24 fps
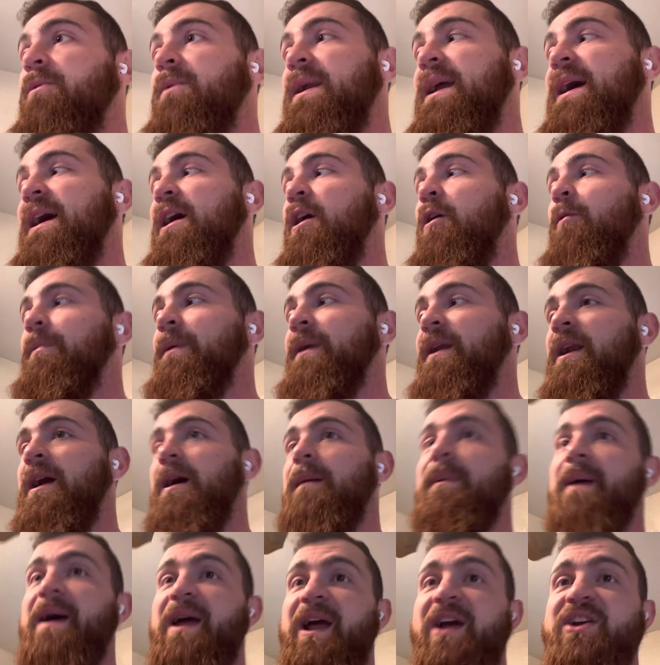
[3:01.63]
when I open it
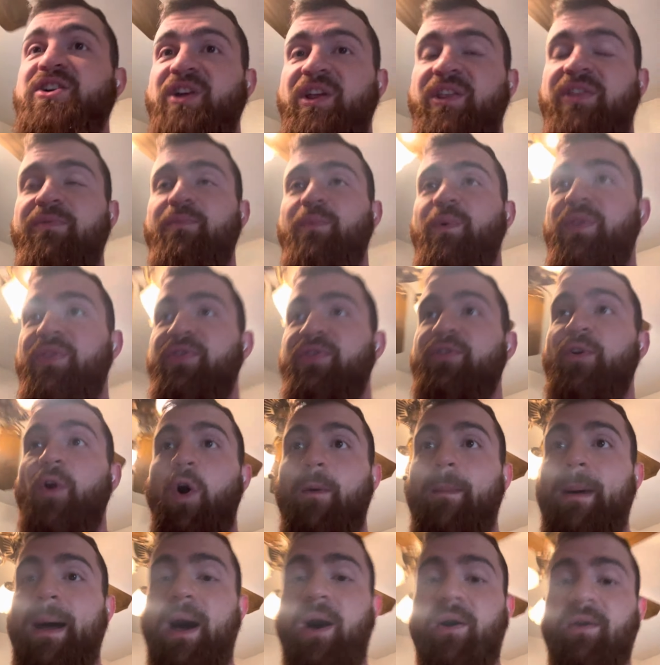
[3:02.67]
up. I actually would throw
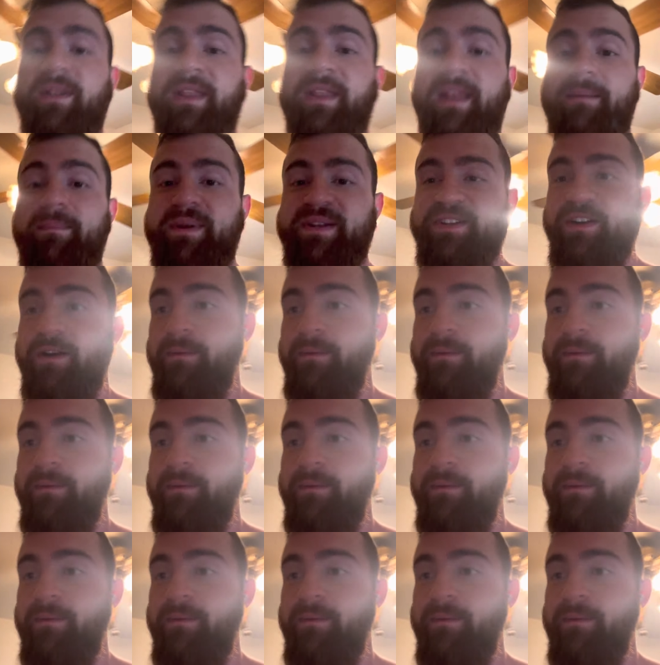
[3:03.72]
them out. They'd be so